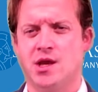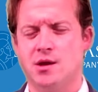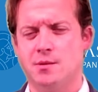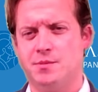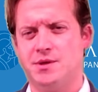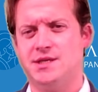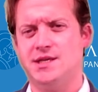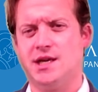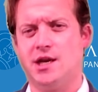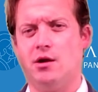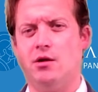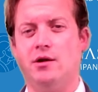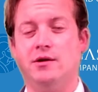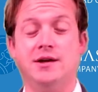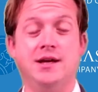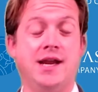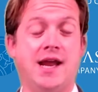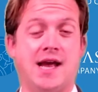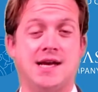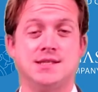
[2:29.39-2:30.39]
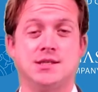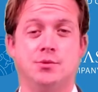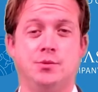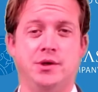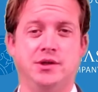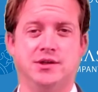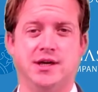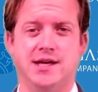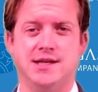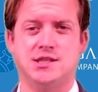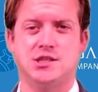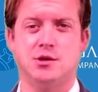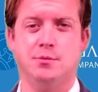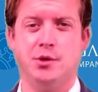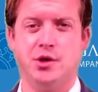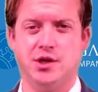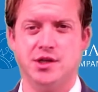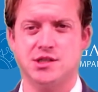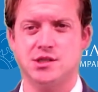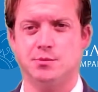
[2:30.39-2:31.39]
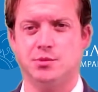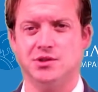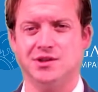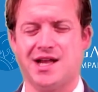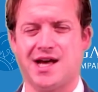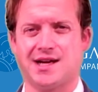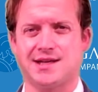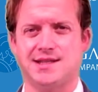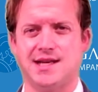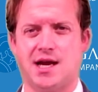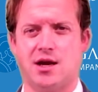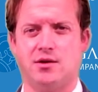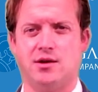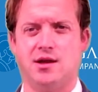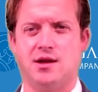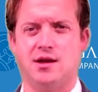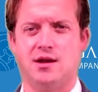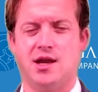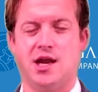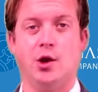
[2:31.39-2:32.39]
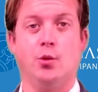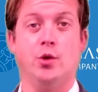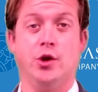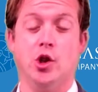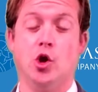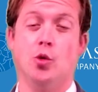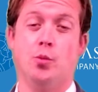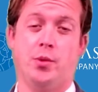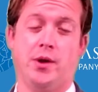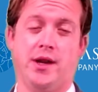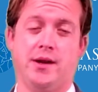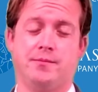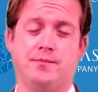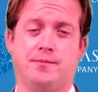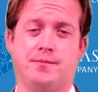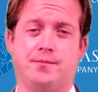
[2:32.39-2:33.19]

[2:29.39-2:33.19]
particularly as it relates to municipal lockdown and reopening.